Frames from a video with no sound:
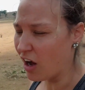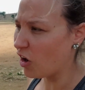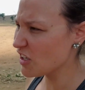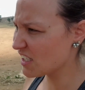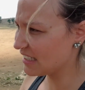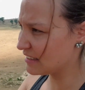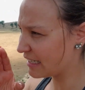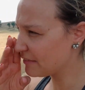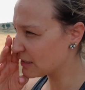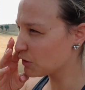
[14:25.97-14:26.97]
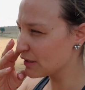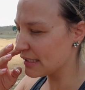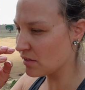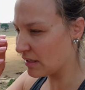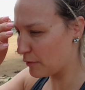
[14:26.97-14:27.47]
Also, the driver told
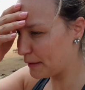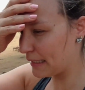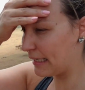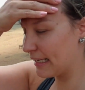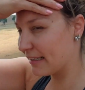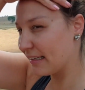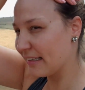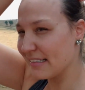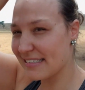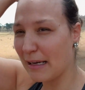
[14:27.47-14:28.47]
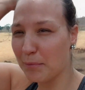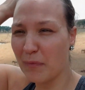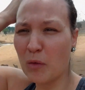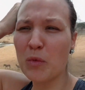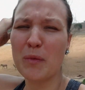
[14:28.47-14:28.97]
us on the way, like
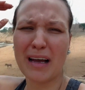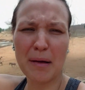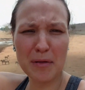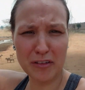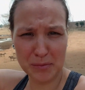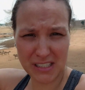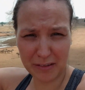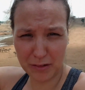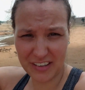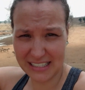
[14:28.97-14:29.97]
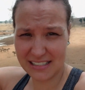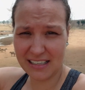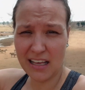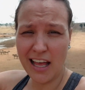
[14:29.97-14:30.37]
we were coming from Tsavo West.